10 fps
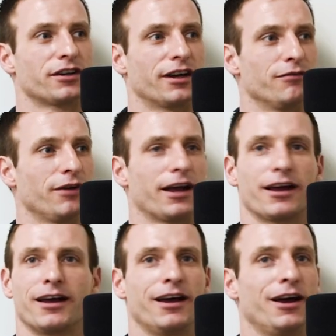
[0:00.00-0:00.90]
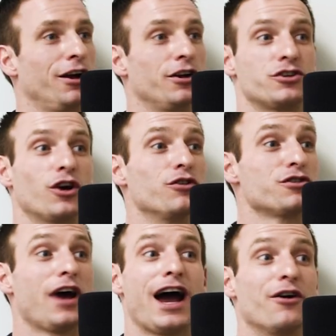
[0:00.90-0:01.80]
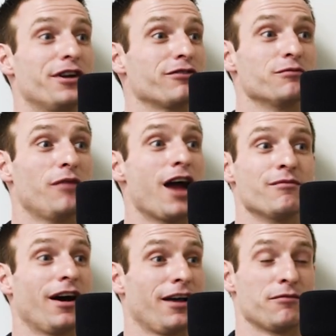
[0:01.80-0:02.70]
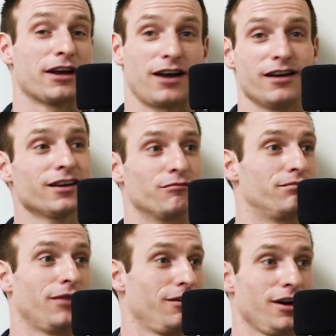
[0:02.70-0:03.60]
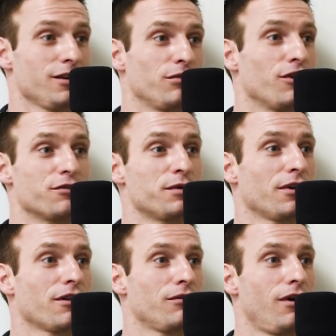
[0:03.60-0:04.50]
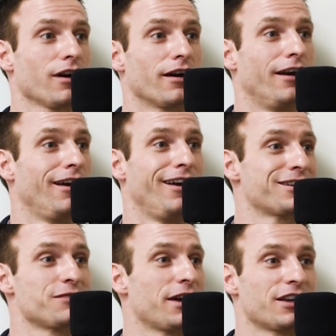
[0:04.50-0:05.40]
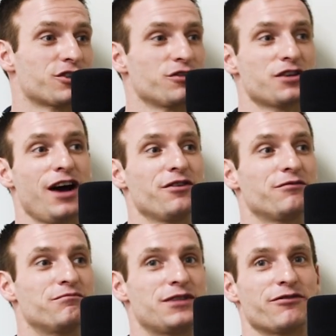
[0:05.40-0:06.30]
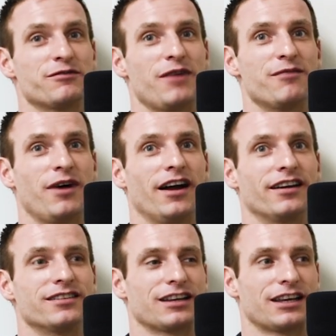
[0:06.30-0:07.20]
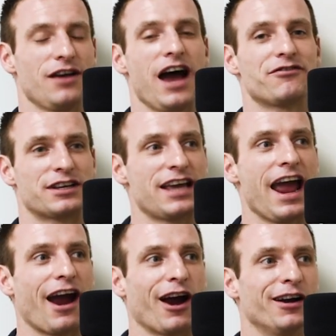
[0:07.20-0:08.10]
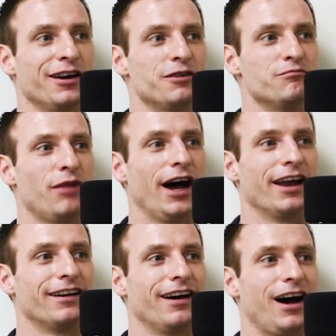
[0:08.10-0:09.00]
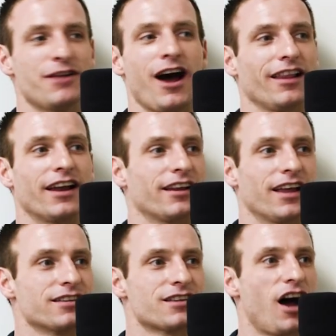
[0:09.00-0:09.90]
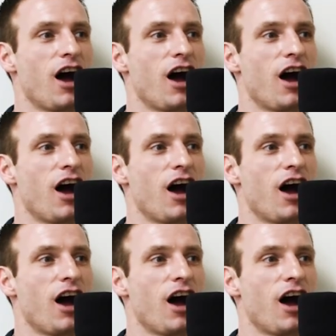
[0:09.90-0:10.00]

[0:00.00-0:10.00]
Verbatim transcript: I'm like, shows you how different my I'm like, I'm gonna I'm going to blow these people out of the water. Because I'm like, it shows you how different my mind is. Like, you have to care, but I'm not letting that stop.